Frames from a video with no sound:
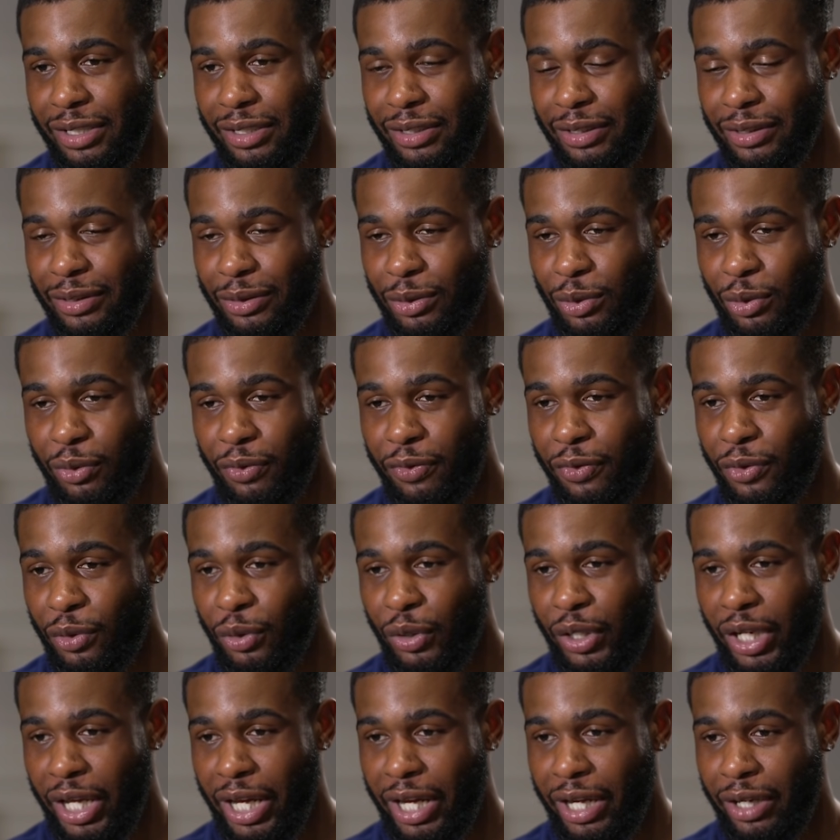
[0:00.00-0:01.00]
or
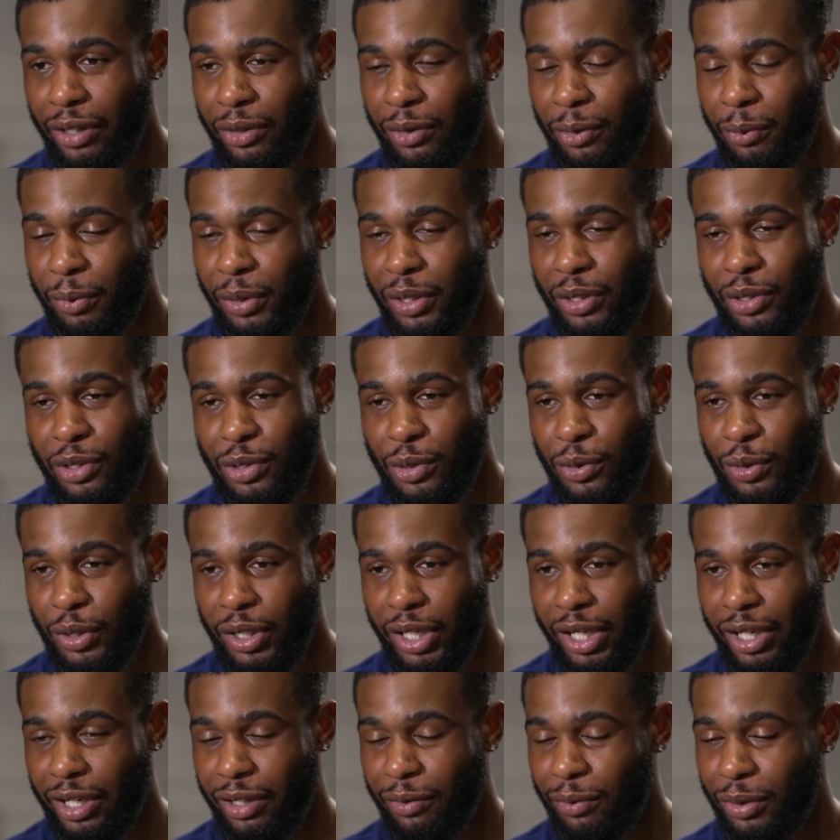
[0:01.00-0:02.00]
Fortnite or a bit of
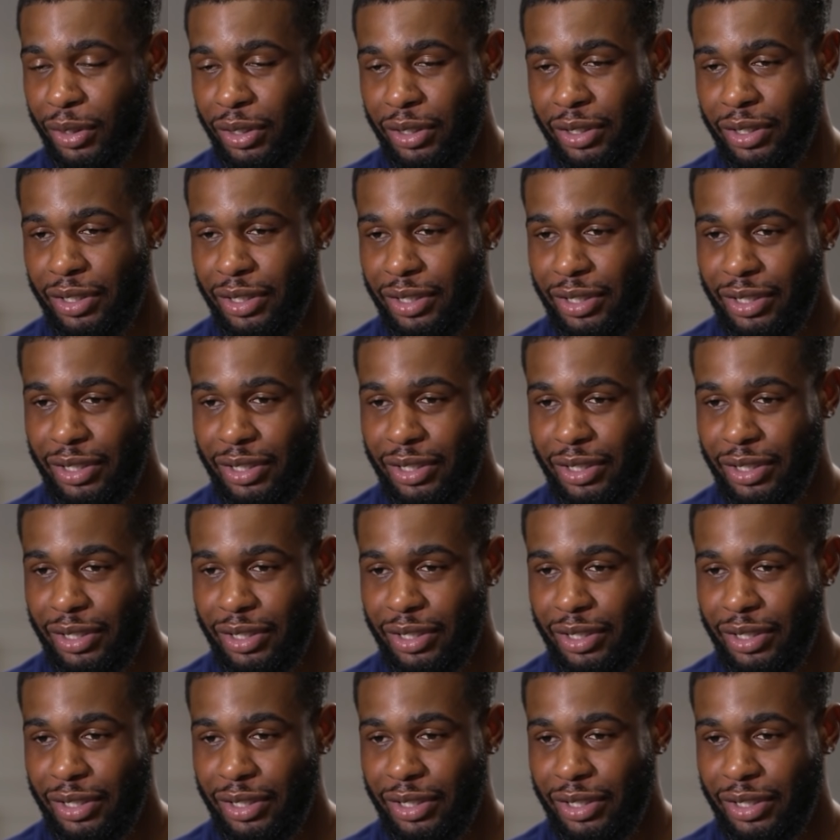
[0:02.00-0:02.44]
2K, but